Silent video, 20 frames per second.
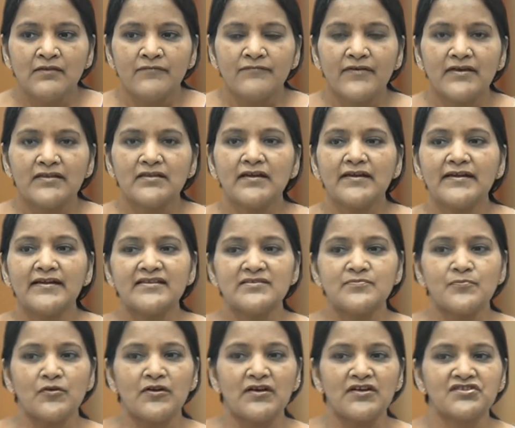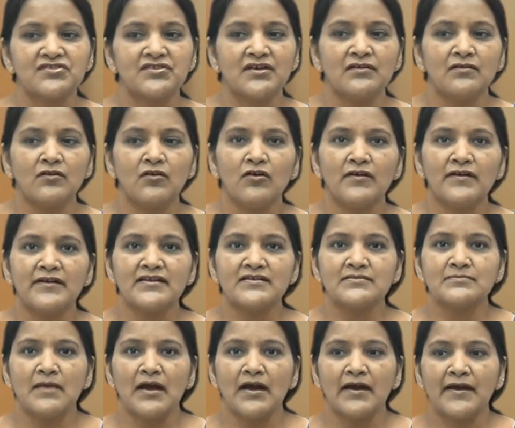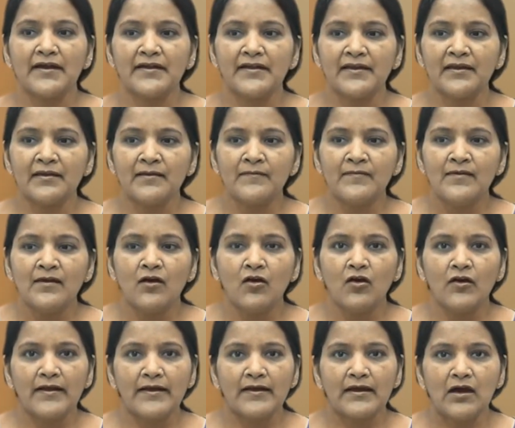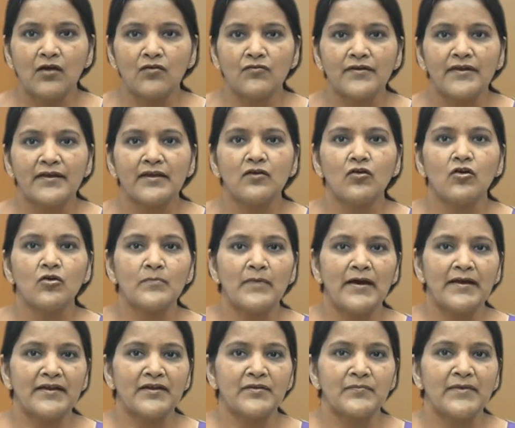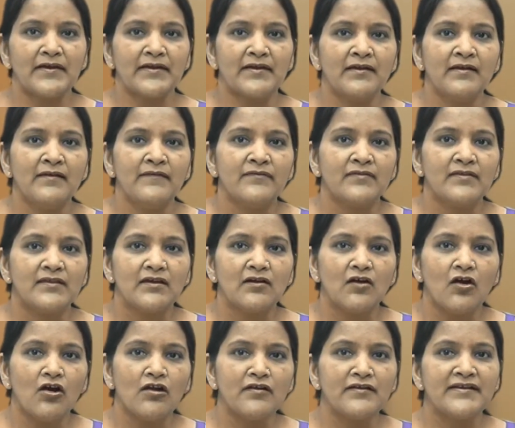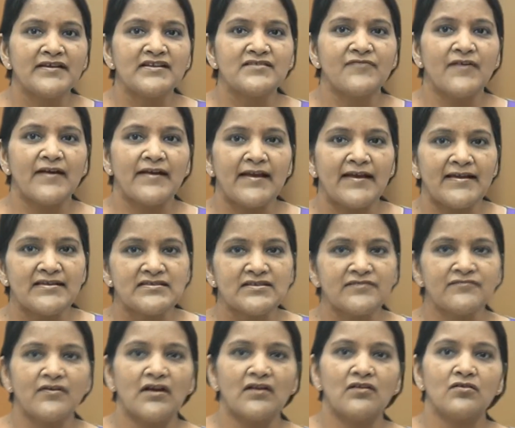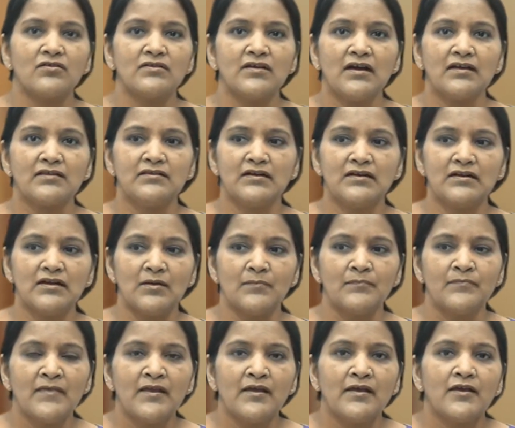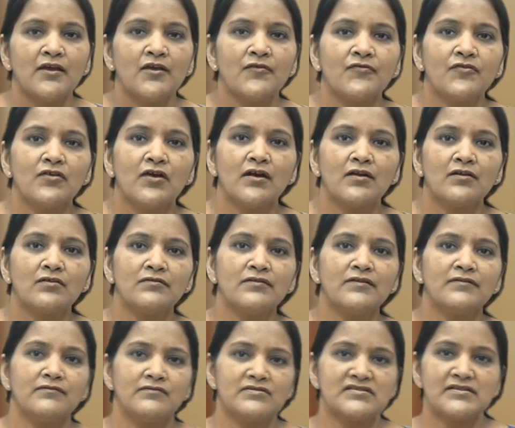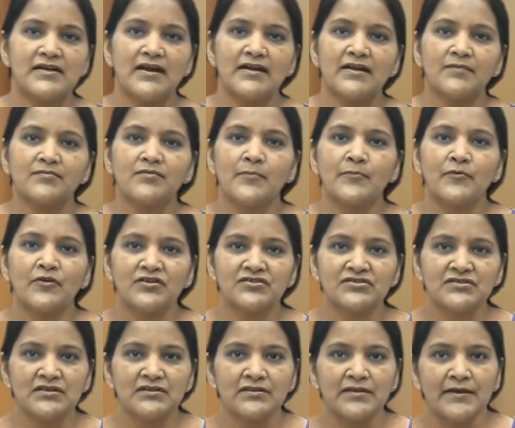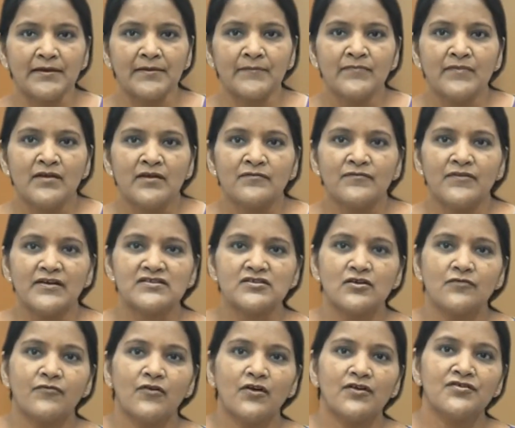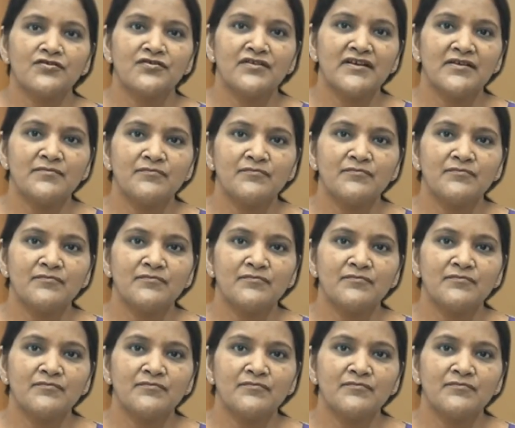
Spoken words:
Whether it is production or it is marketing or accounting or management, they all need finance in one or the other term. If you are to start up the production thing, first of all you need